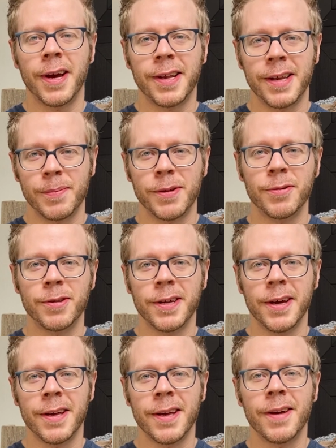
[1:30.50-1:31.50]
Tip
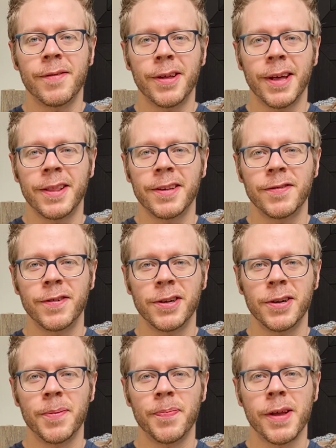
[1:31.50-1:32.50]
Tuesday. If you like this video,
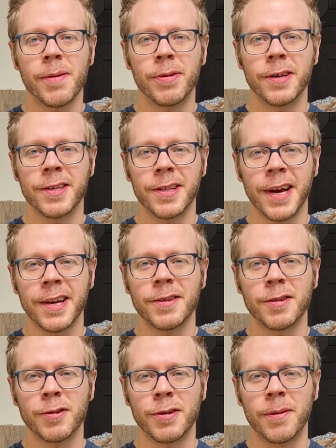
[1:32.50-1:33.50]
please like and
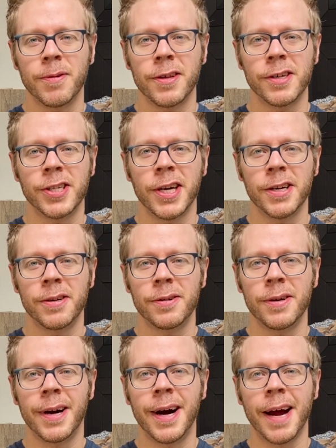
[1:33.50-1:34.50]
subscribe to this channel.
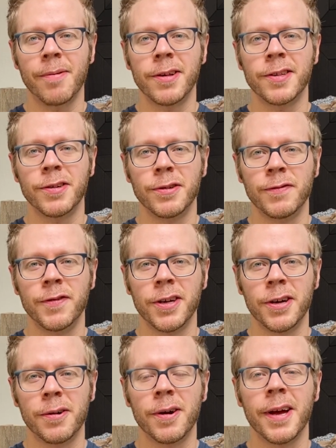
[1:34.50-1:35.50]
I release a new video
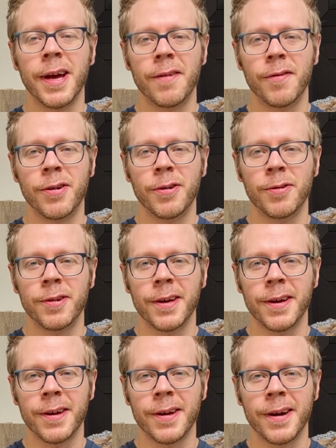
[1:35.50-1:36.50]
every Tuesday.
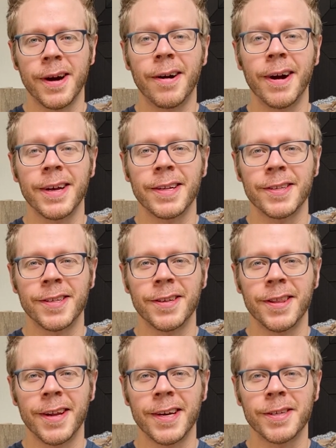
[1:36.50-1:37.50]
All right, see you in the
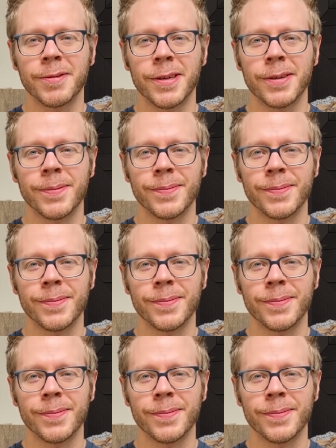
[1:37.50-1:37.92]
next one.